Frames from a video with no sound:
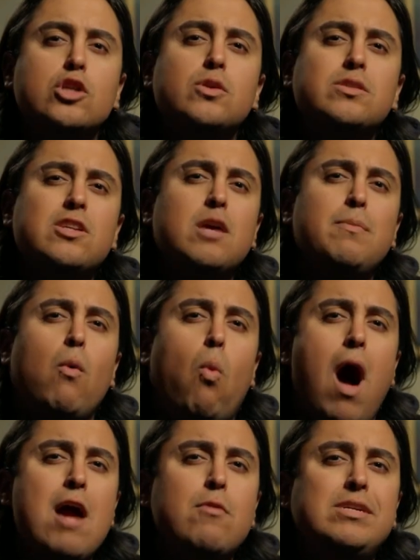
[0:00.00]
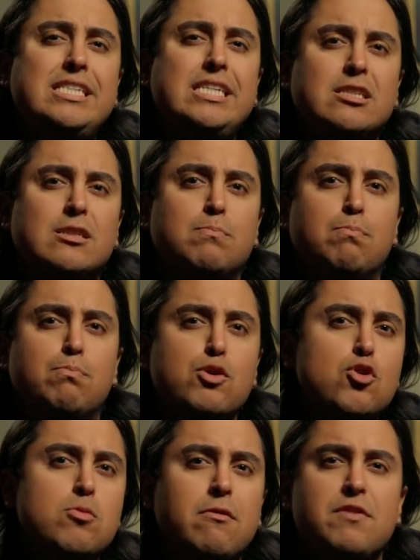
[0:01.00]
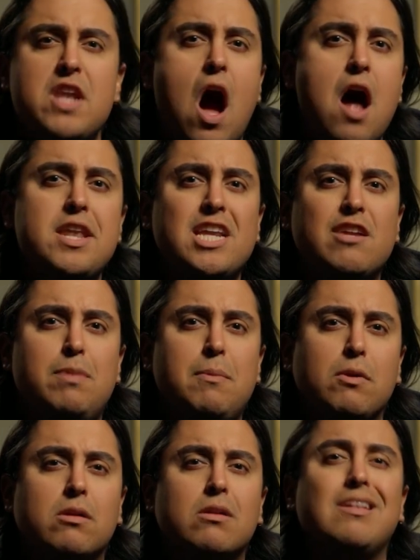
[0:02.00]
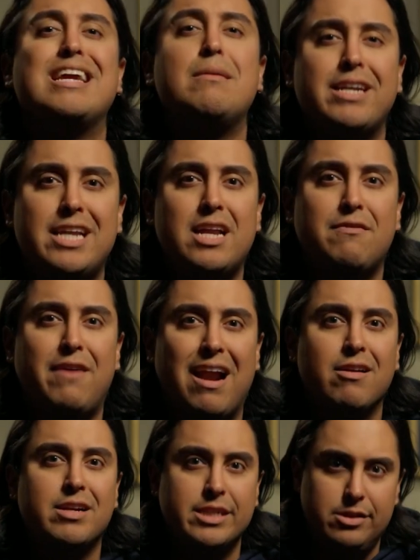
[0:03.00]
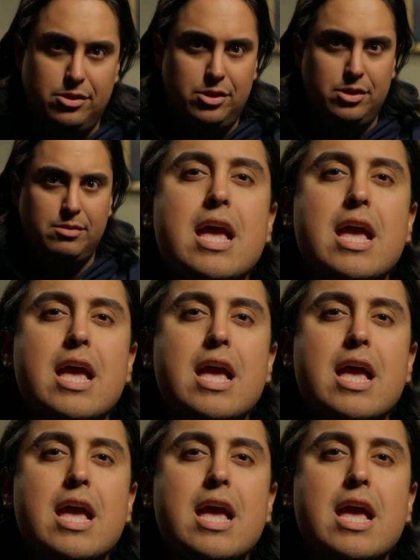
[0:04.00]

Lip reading: let's talk about why we see this boom of non-Native people claiming Native heritage.